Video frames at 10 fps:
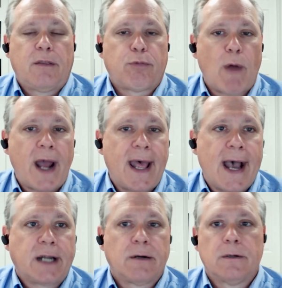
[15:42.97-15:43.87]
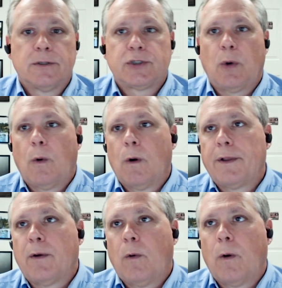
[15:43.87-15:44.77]
threat actors
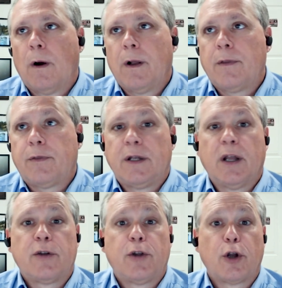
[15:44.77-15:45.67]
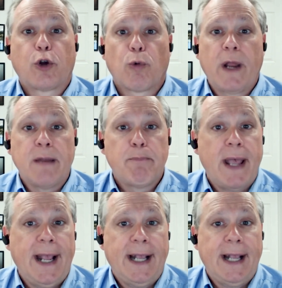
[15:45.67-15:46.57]
or or the, the degree and
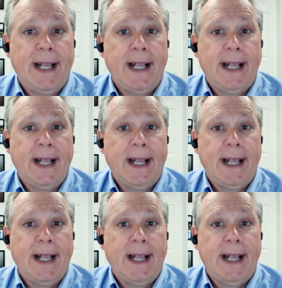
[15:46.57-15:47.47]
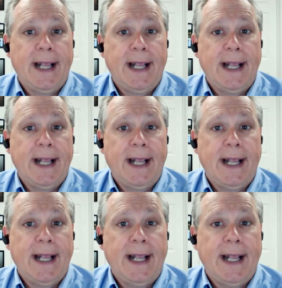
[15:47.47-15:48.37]
pace of change that
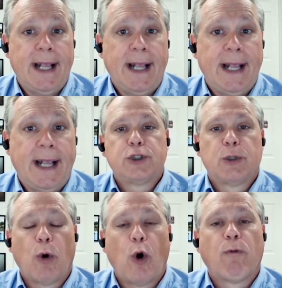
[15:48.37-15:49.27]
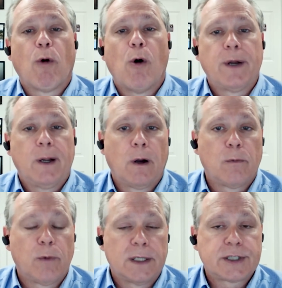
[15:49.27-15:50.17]
would cause your overall
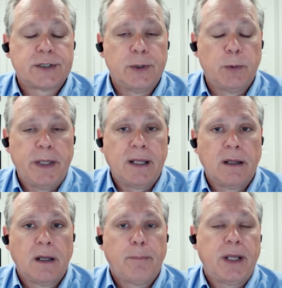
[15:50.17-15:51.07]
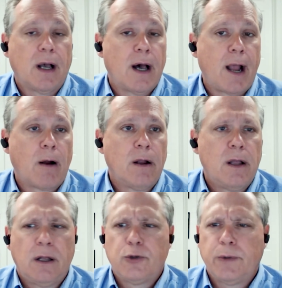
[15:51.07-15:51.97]
inherent risk to be be higher.
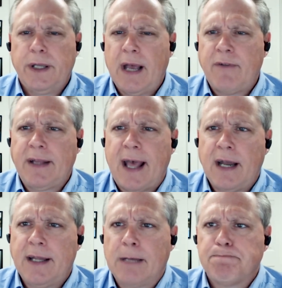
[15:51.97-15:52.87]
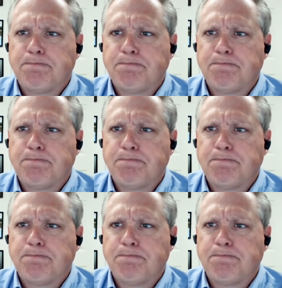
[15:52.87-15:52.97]
Julie, you have anything to add to that?